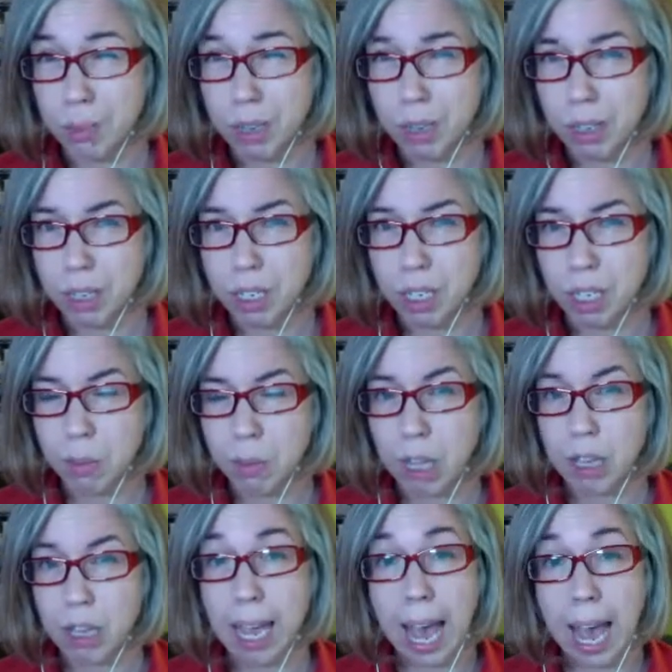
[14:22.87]
This is about like,
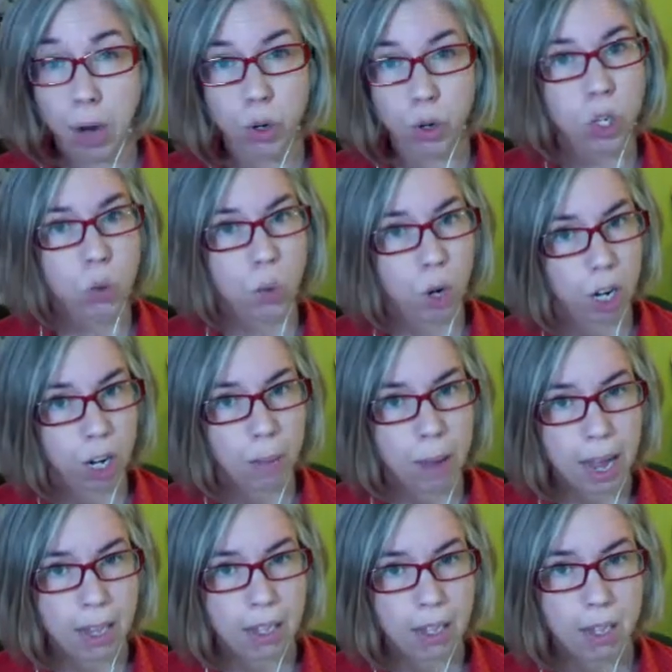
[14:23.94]
how do you work best?